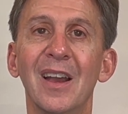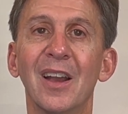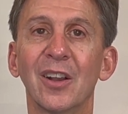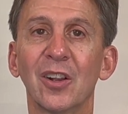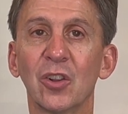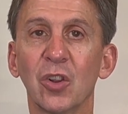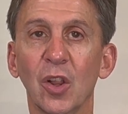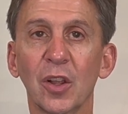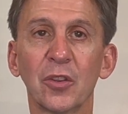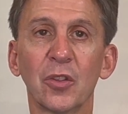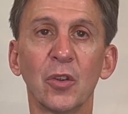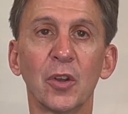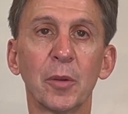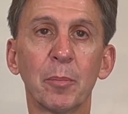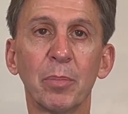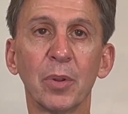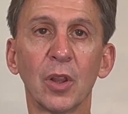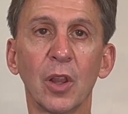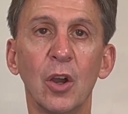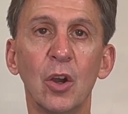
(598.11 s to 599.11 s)
Click the link
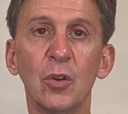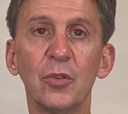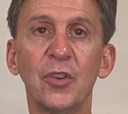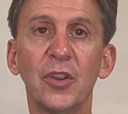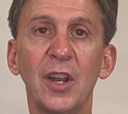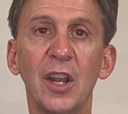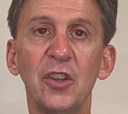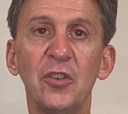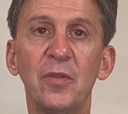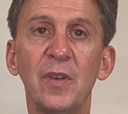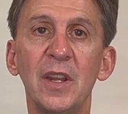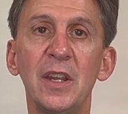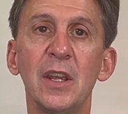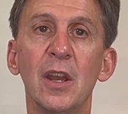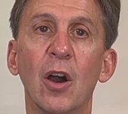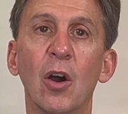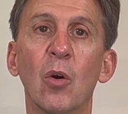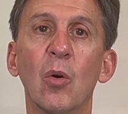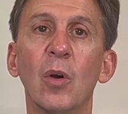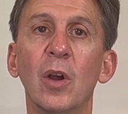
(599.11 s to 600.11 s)
below today's
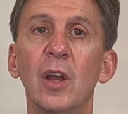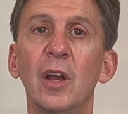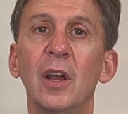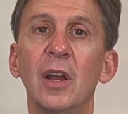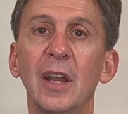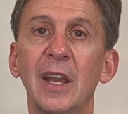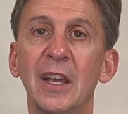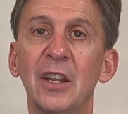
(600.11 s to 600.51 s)
video and